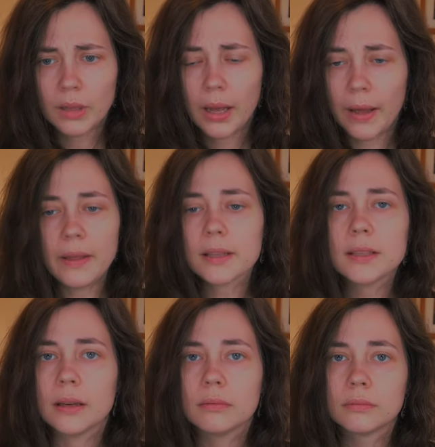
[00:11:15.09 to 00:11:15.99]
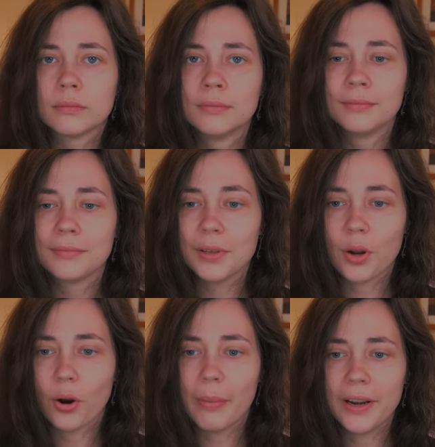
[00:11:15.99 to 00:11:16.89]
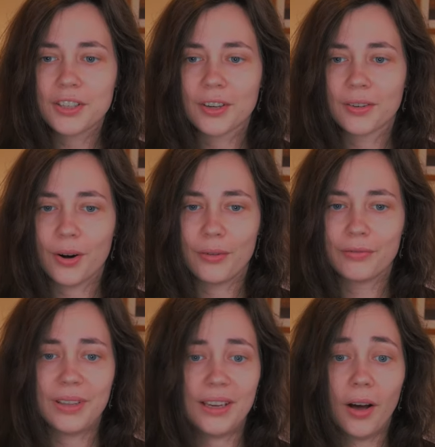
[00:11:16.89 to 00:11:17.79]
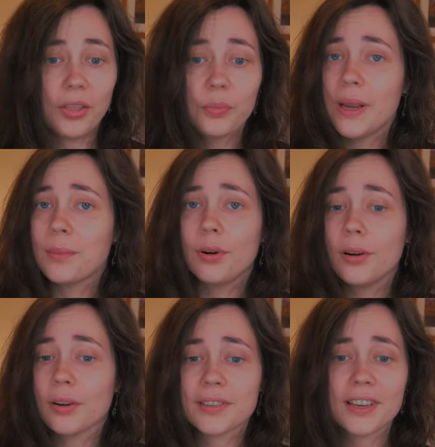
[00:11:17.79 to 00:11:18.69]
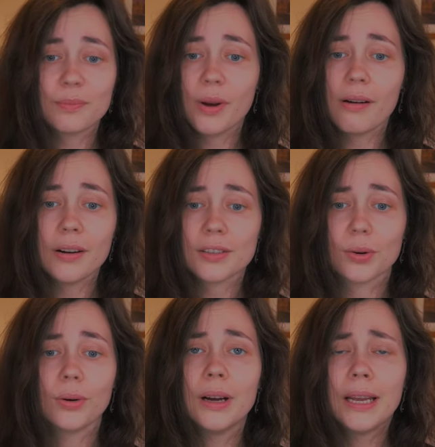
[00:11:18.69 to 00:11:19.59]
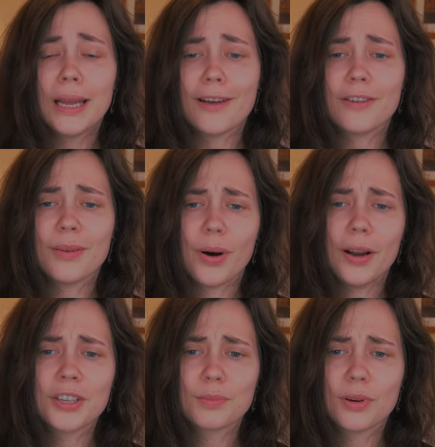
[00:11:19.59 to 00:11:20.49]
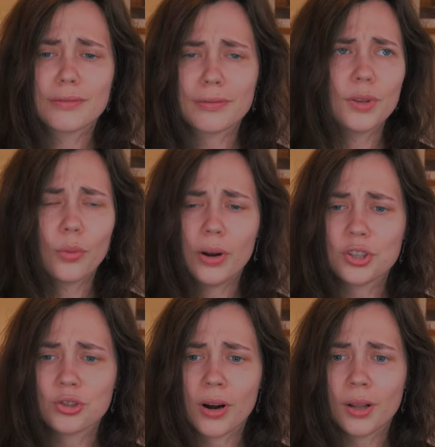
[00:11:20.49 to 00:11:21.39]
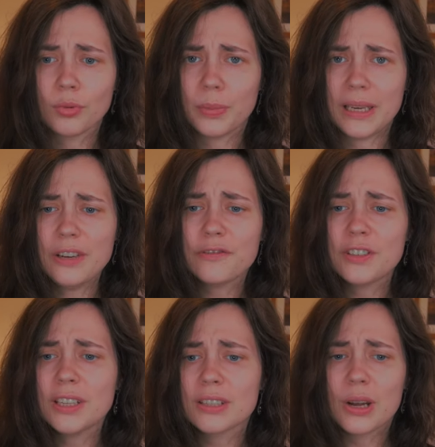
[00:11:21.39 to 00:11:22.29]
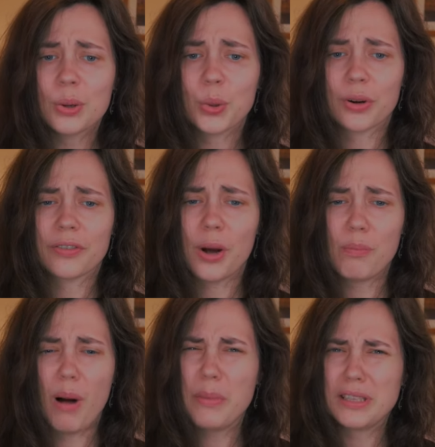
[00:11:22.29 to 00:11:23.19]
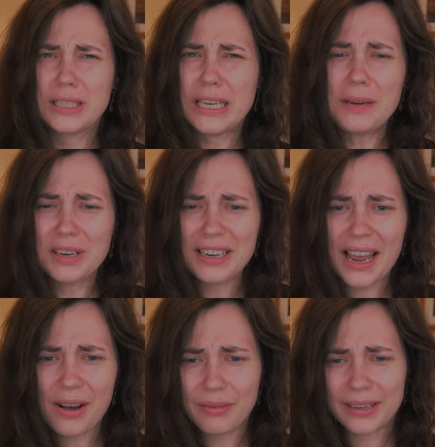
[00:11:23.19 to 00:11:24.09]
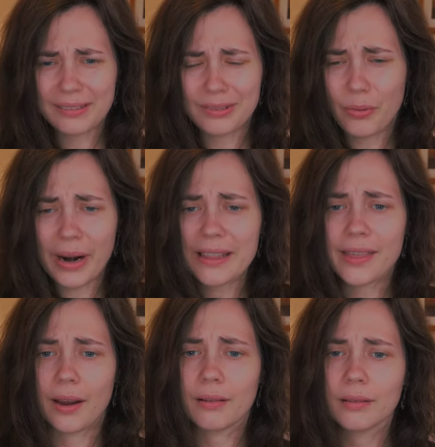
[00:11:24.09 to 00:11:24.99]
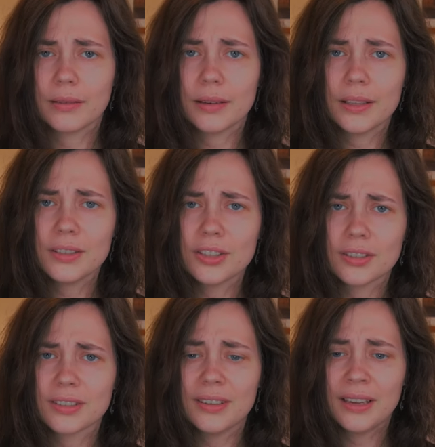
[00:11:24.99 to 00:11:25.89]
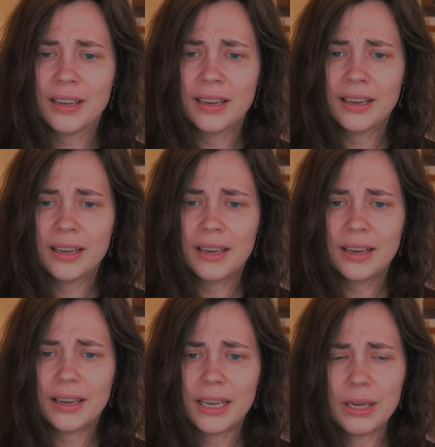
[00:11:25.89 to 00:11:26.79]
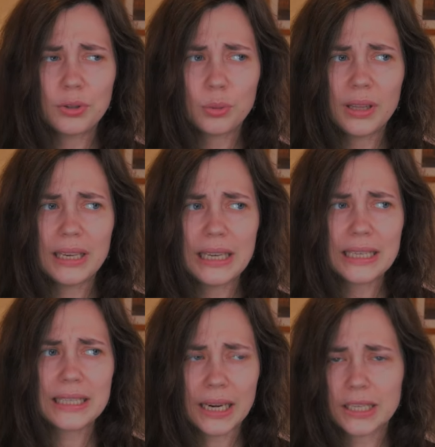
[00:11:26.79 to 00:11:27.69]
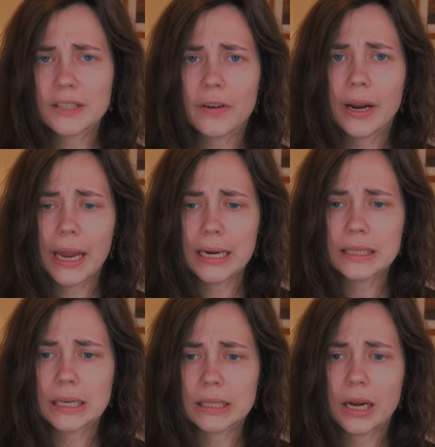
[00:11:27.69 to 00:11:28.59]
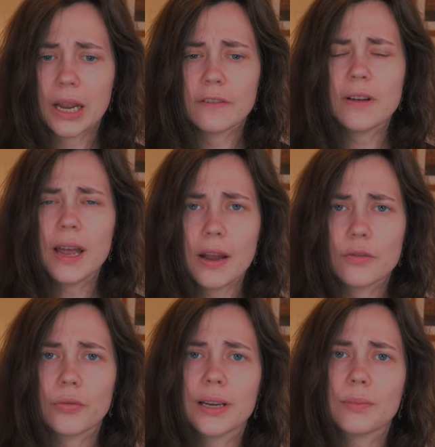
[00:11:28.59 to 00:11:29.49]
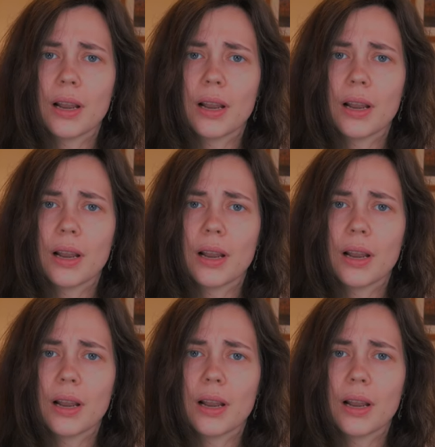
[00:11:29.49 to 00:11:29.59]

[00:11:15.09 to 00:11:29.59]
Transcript: And that's it. No mention of the other people who lost their spirits, or if her punishment from the witch trial will be lifted, or if her mum is a demon now, or anything. It's just, it was one of the least satisfying endings I have ever read in my